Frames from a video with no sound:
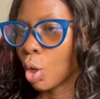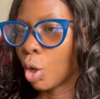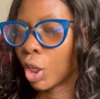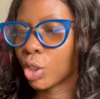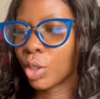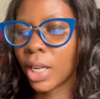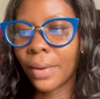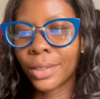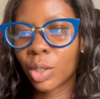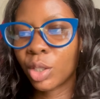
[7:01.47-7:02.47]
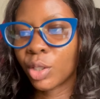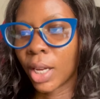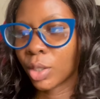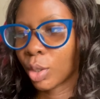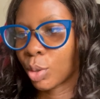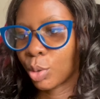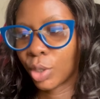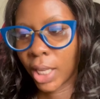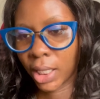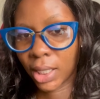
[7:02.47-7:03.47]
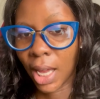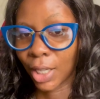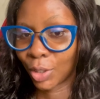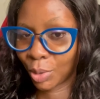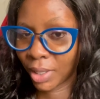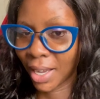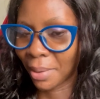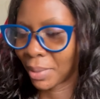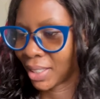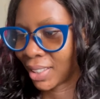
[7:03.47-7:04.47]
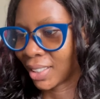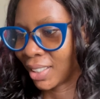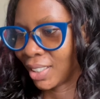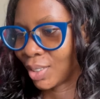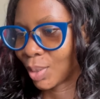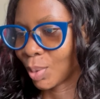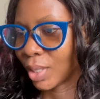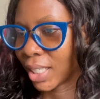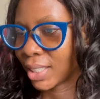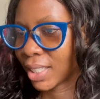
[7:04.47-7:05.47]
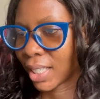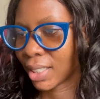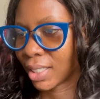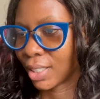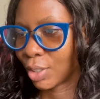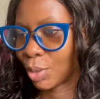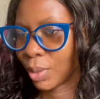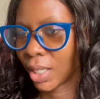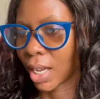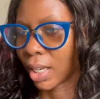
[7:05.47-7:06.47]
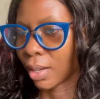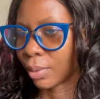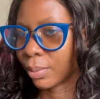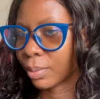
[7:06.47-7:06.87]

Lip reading: Okay, so now it's going to ask us to test our trigger basically. So let's test the trigger now.